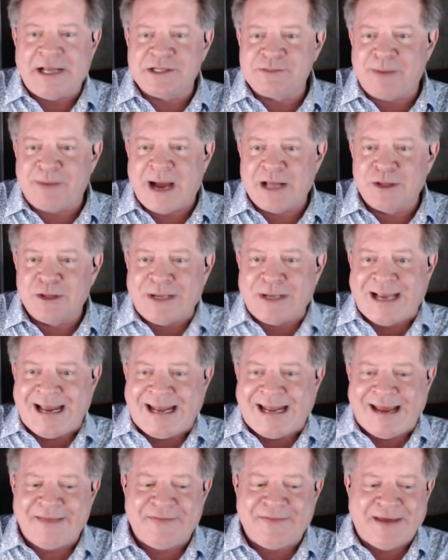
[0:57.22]
by looking
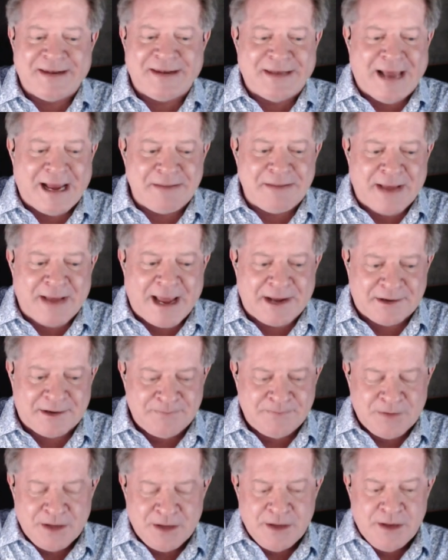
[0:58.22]
at that 9
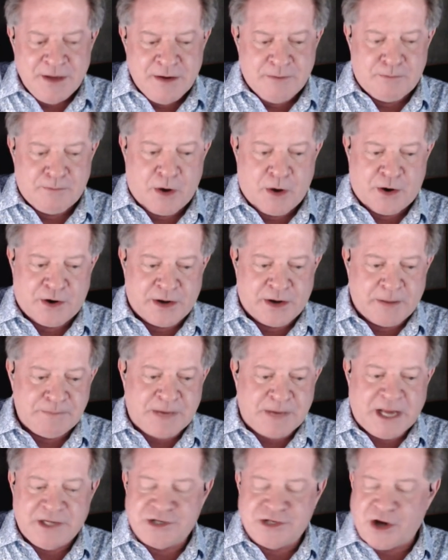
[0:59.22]
panel market
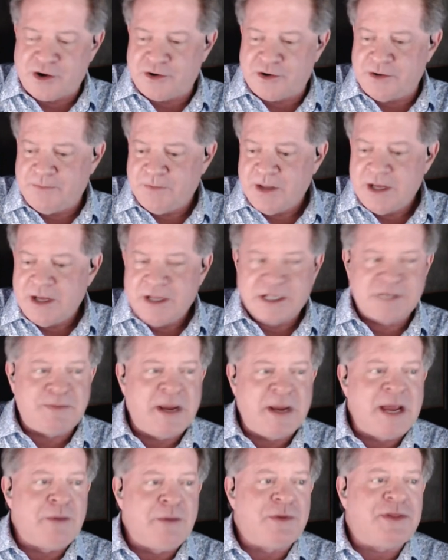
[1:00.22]
update chart. Let's
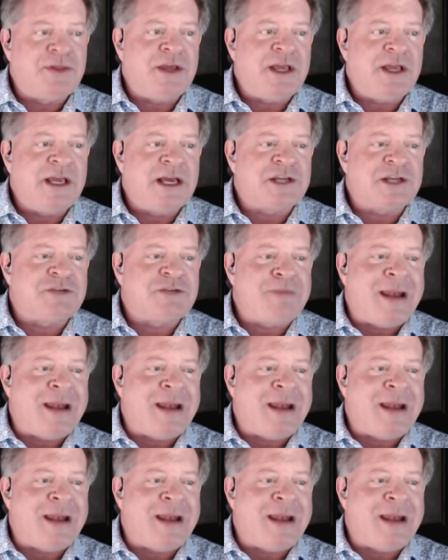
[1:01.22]
begin with the ES mini.